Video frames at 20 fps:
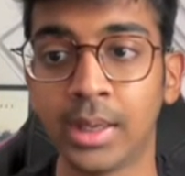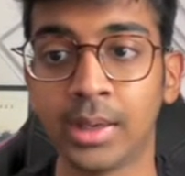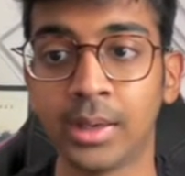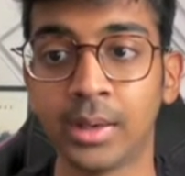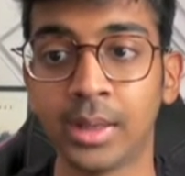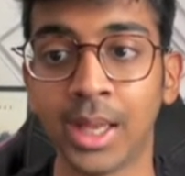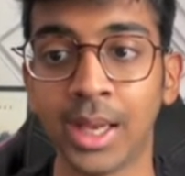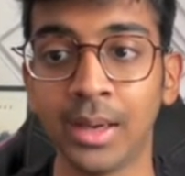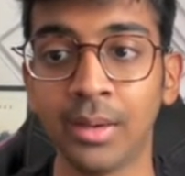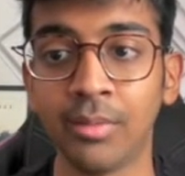
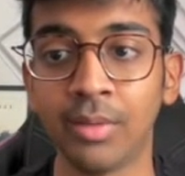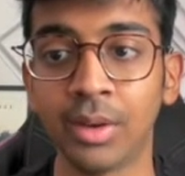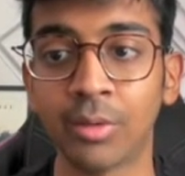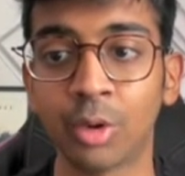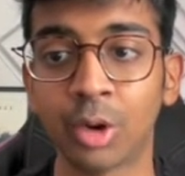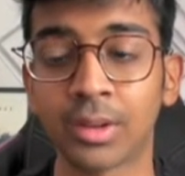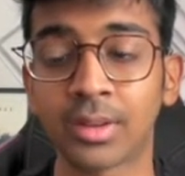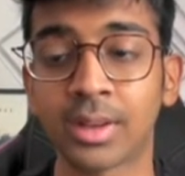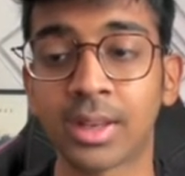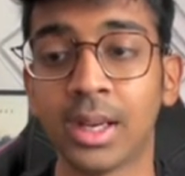Then we've
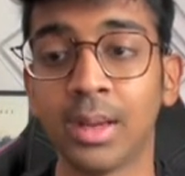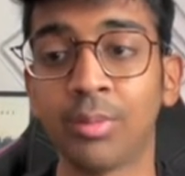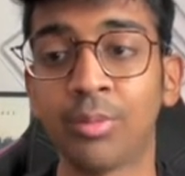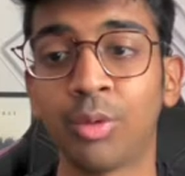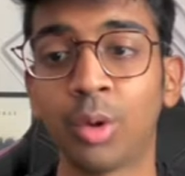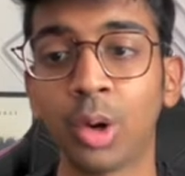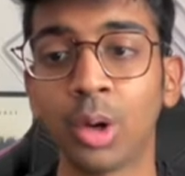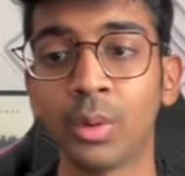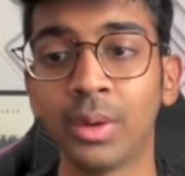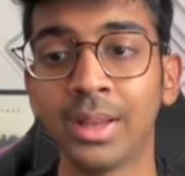got scrape
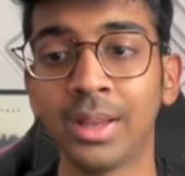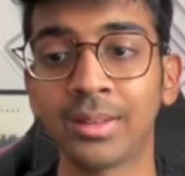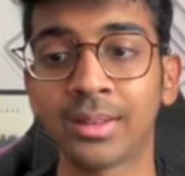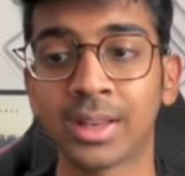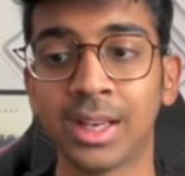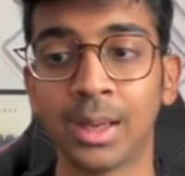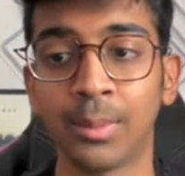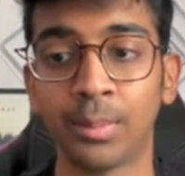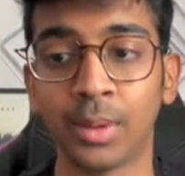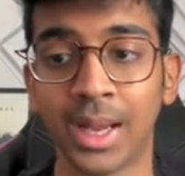following,
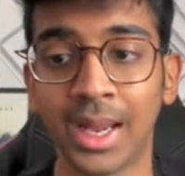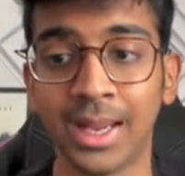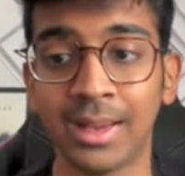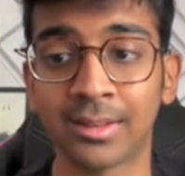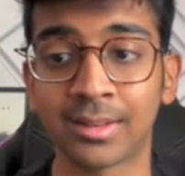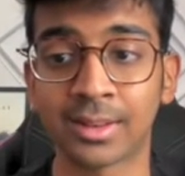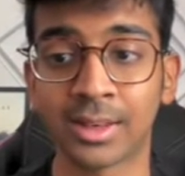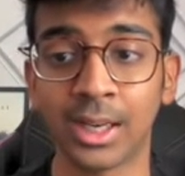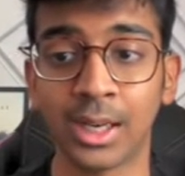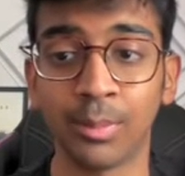scrape likes,
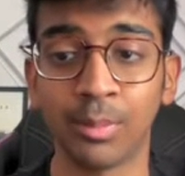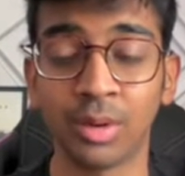scrape